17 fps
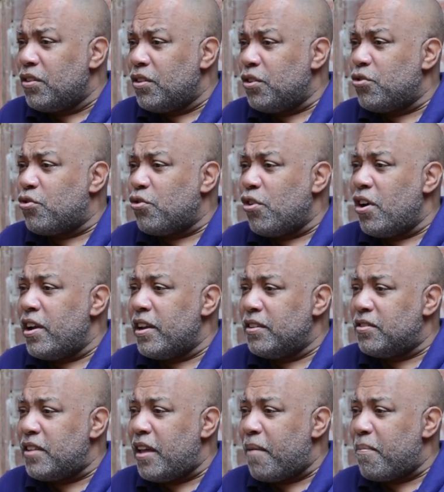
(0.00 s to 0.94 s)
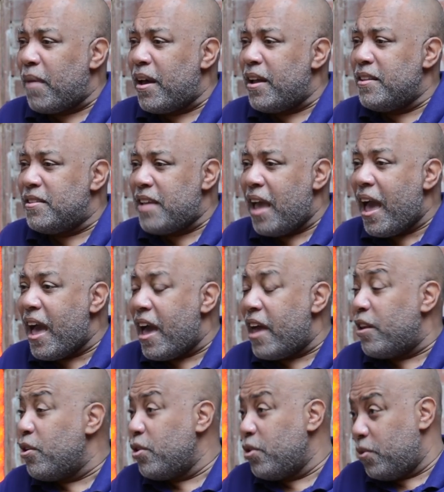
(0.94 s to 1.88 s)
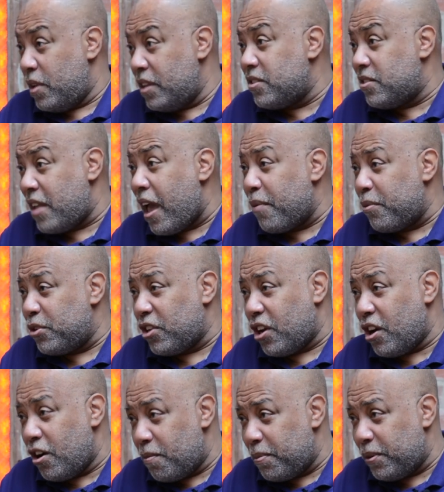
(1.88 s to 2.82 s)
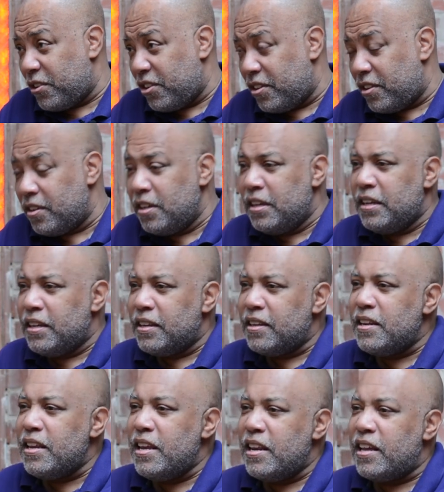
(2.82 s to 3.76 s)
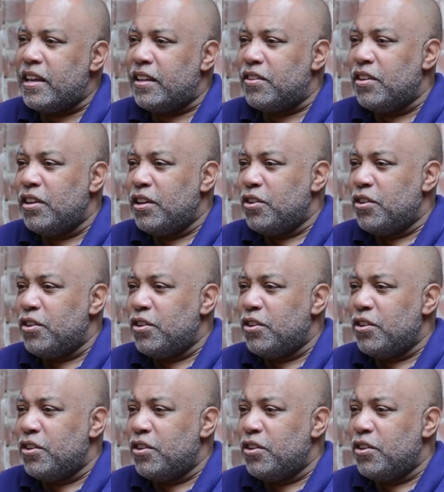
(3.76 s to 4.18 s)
the drawings that my dad, his dad was a carpenter, needed